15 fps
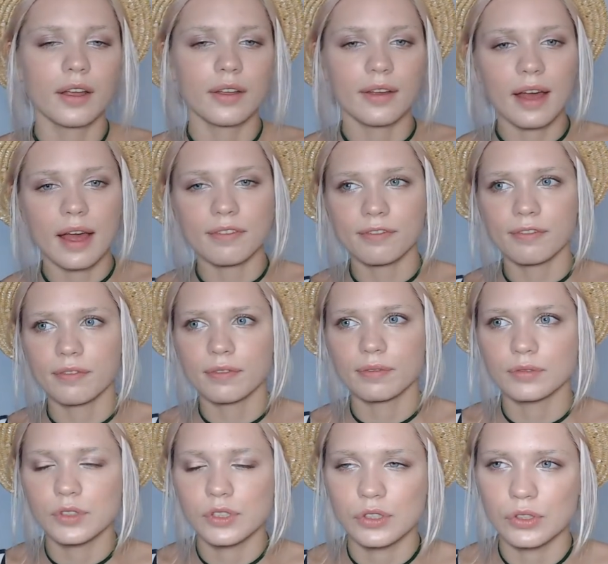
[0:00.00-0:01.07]
You have
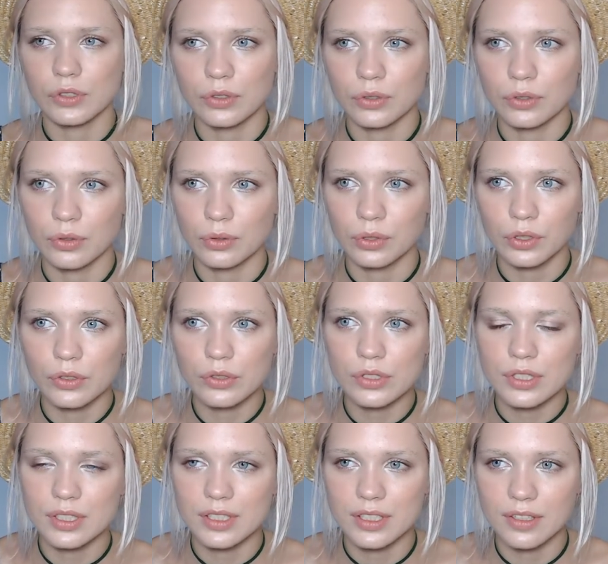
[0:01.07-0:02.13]
to
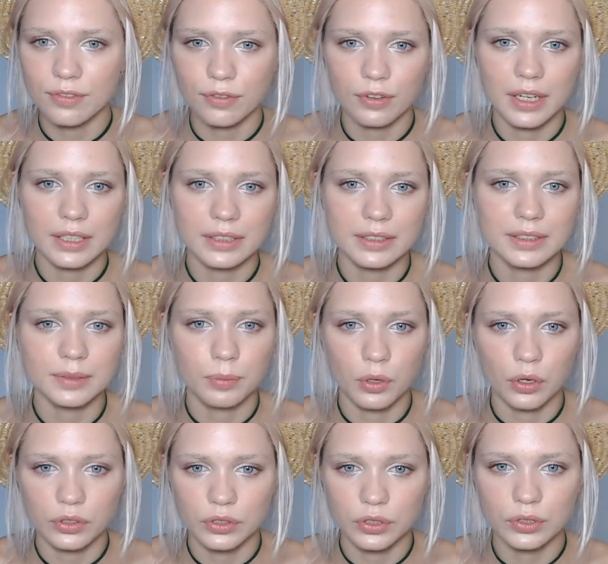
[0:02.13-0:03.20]
use different
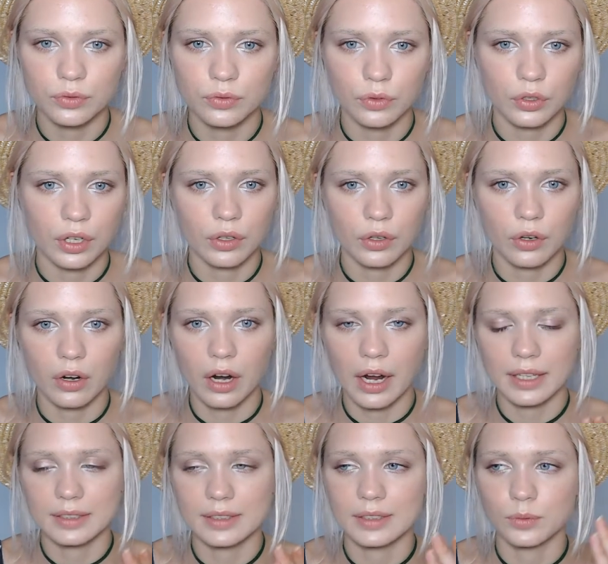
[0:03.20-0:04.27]
products for your
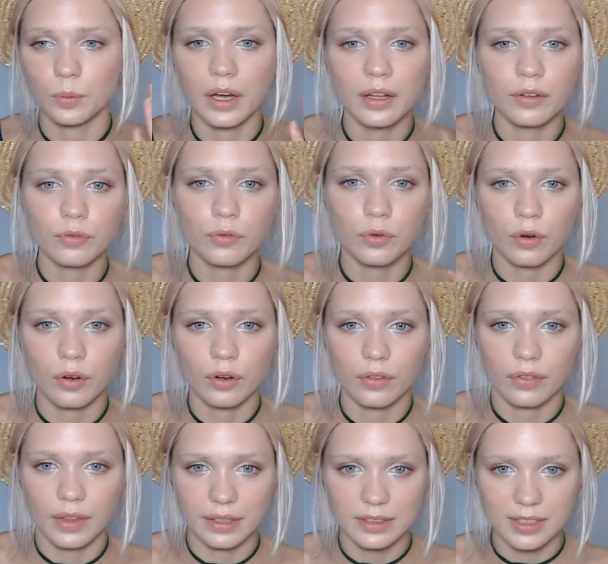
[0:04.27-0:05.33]
eyes. One for
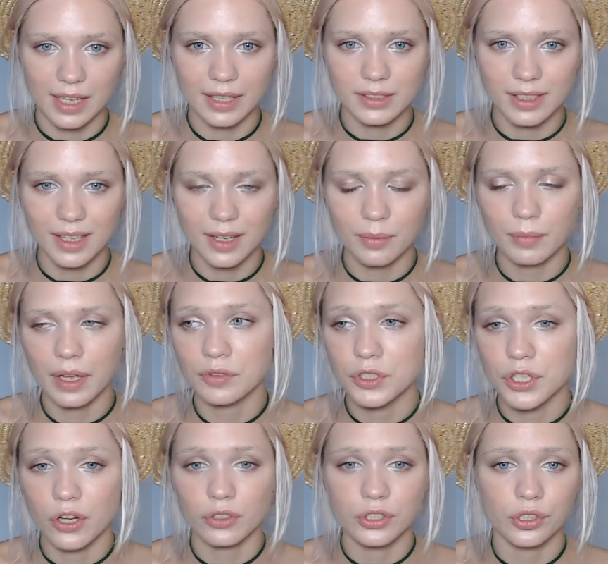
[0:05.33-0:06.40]
the daytime. I
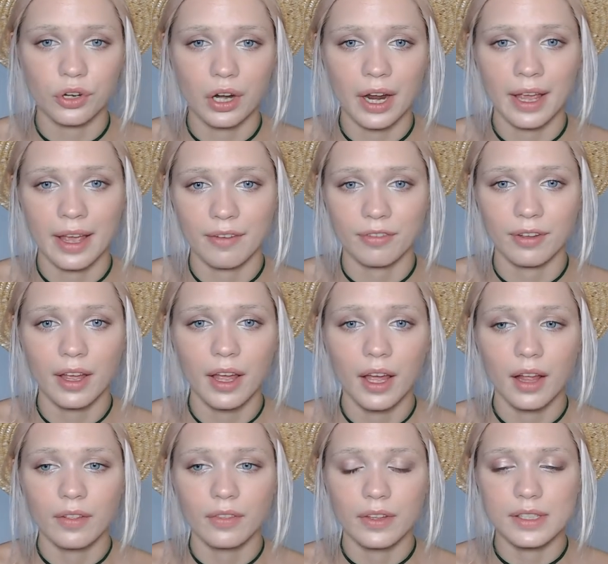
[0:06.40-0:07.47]
told you I have
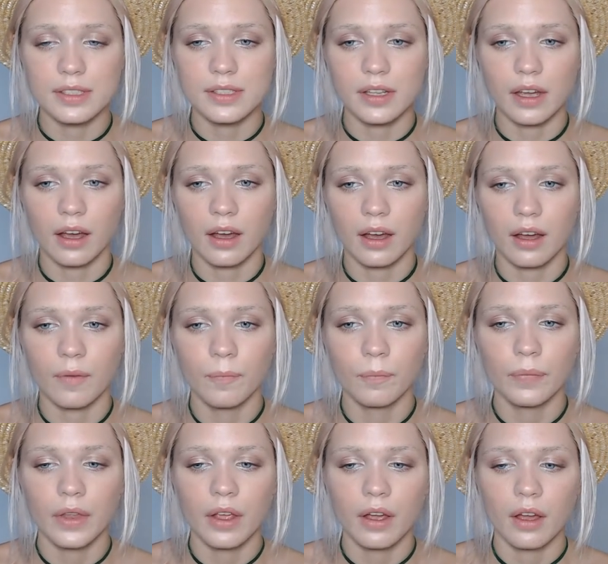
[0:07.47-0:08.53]
this uh,
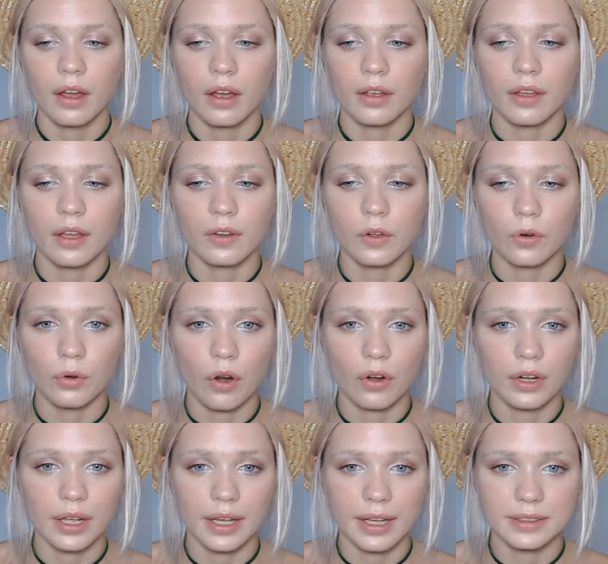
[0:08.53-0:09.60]

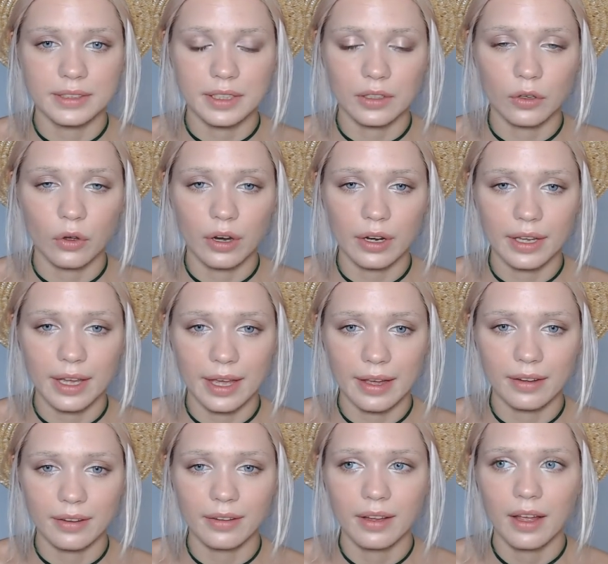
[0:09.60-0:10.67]
hyaluronic and aloe
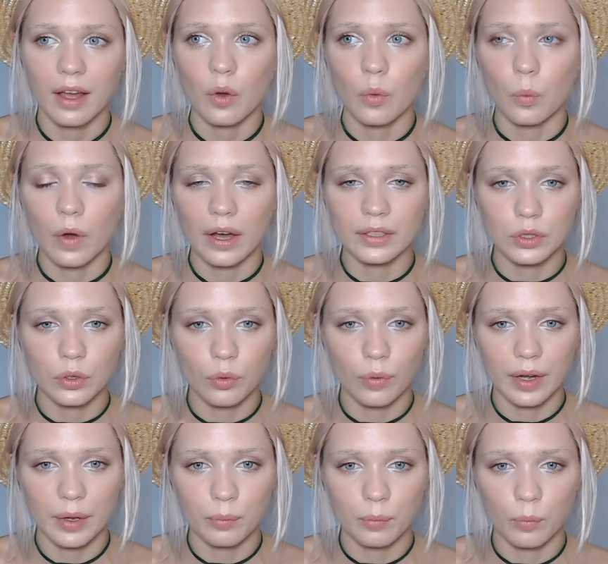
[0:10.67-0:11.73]
gel. One
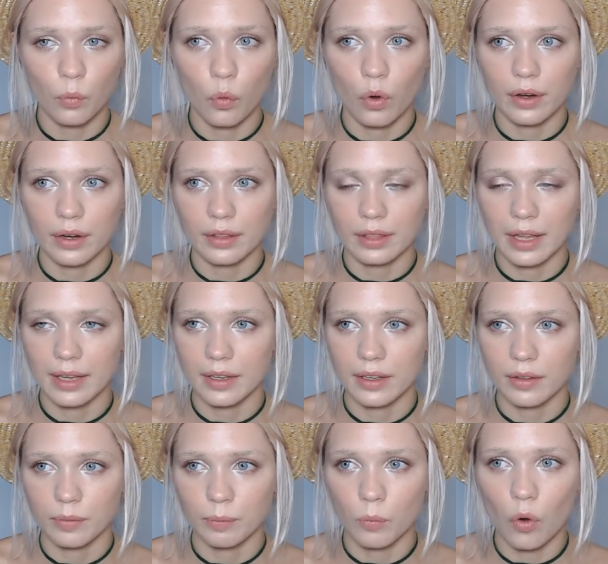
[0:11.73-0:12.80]
cream more
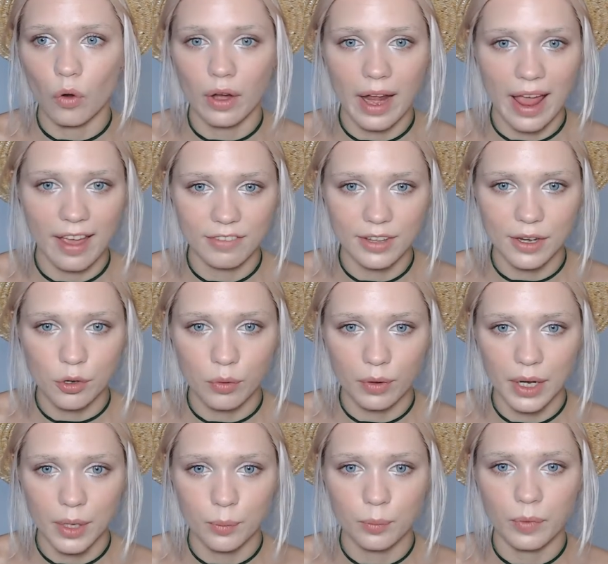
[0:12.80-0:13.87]
like more heavy
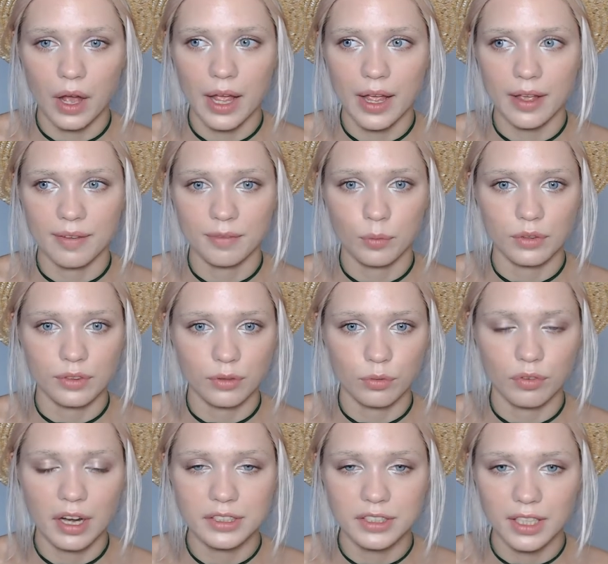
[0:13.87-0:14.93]
cream I have with
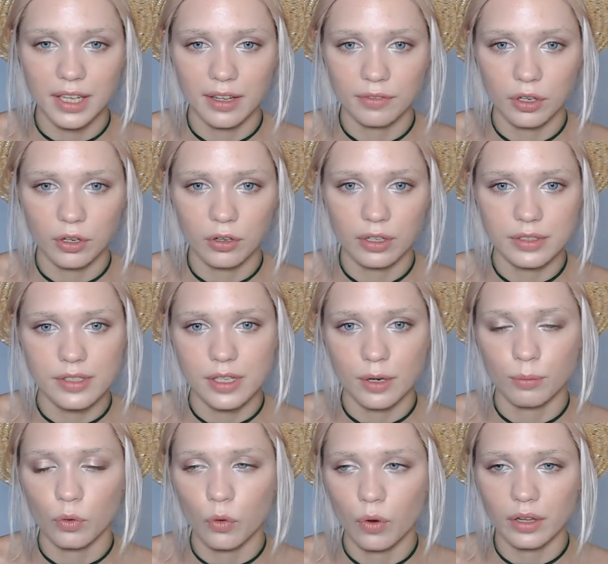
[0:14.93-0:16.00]
red caviar and
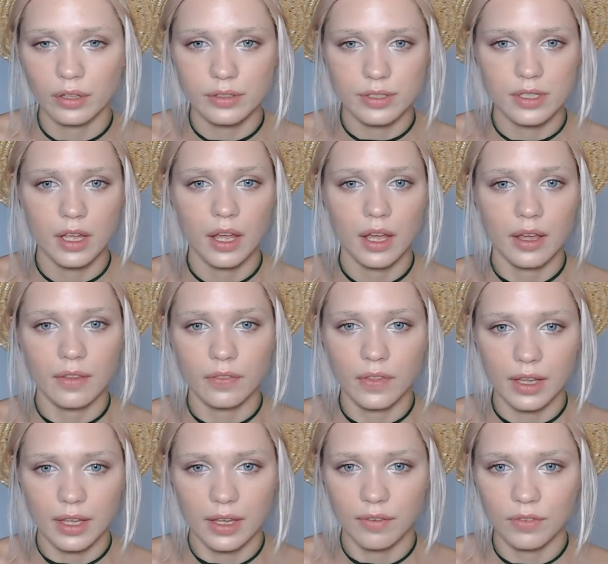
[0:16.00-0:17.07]
some oils in
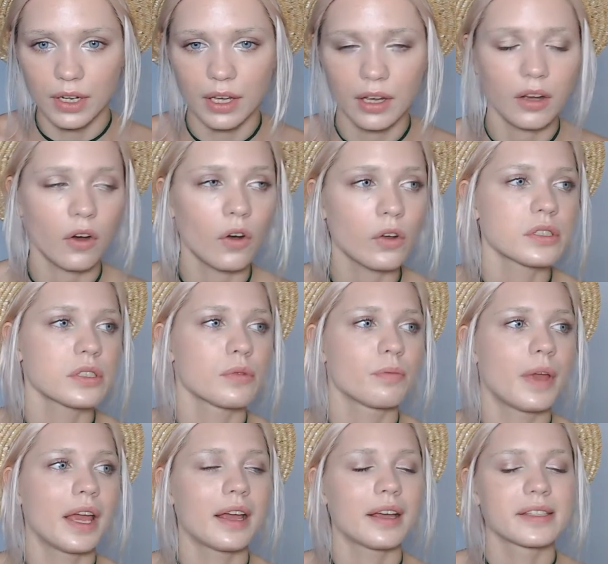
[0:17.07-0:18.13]
the evening. Also
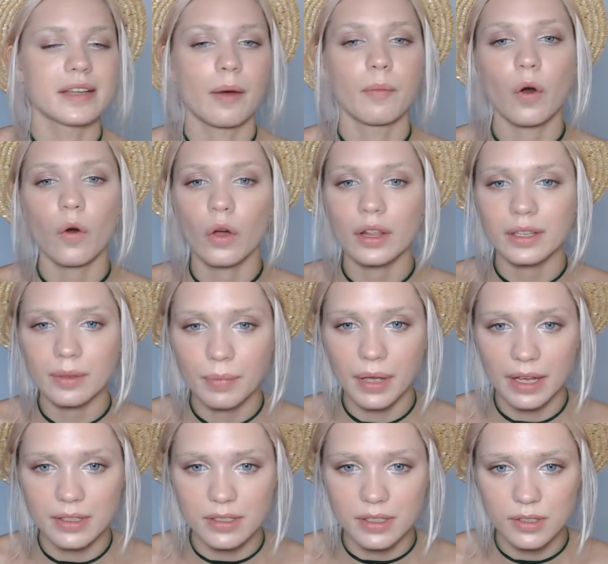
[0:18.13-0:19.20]
make some oily
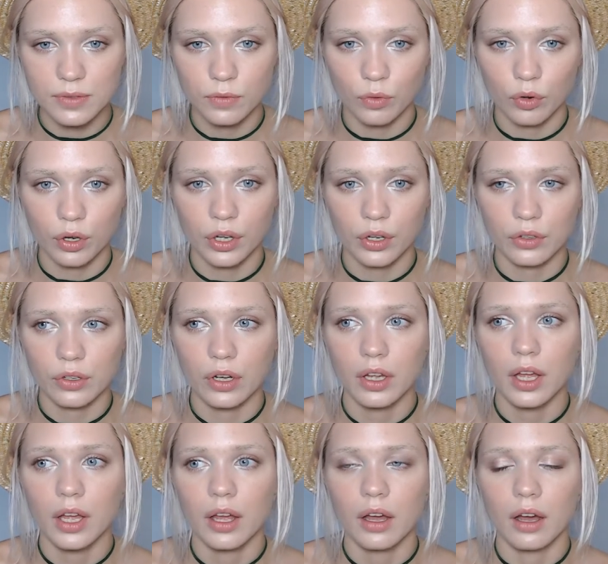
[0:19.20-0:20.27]
masks for your
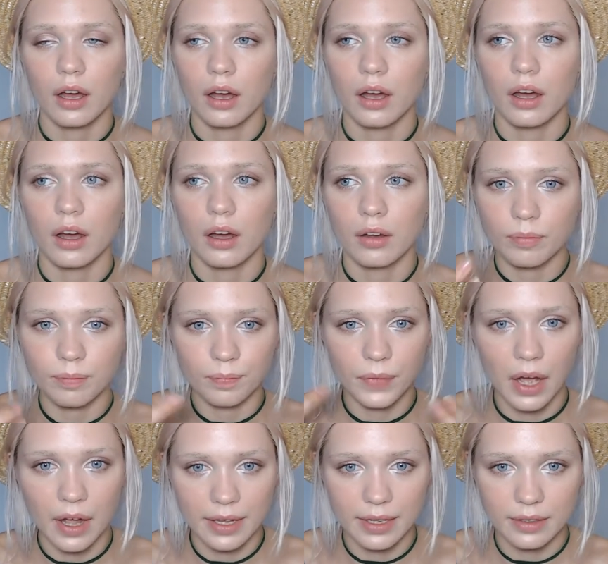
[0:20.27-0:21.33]
uh,
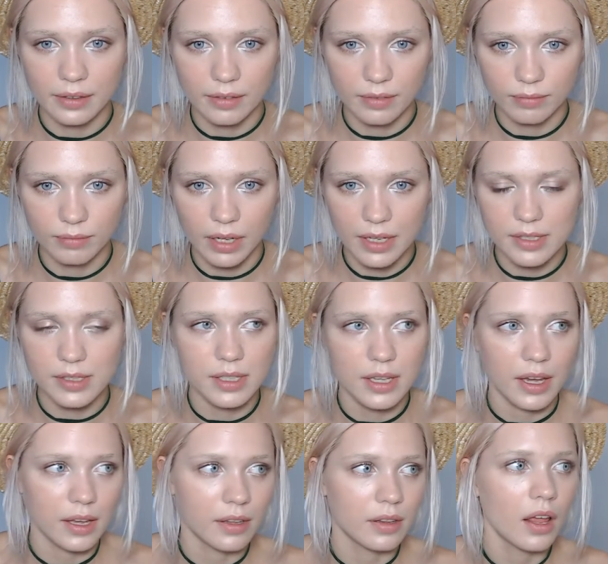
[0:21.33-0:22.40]
eye, eye
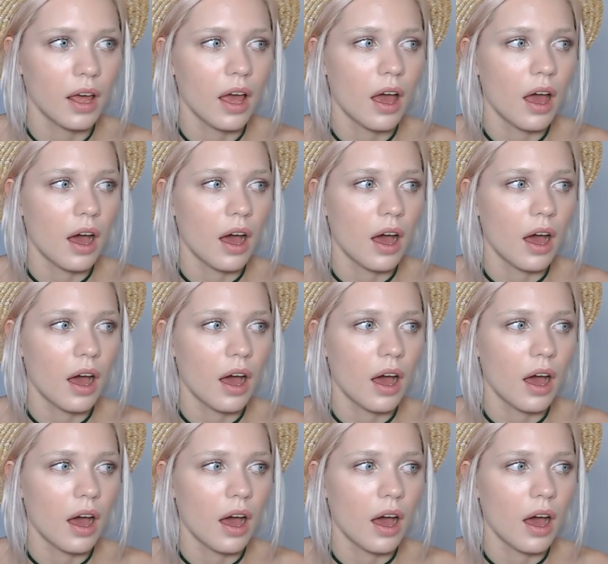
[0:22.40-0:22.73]
skin.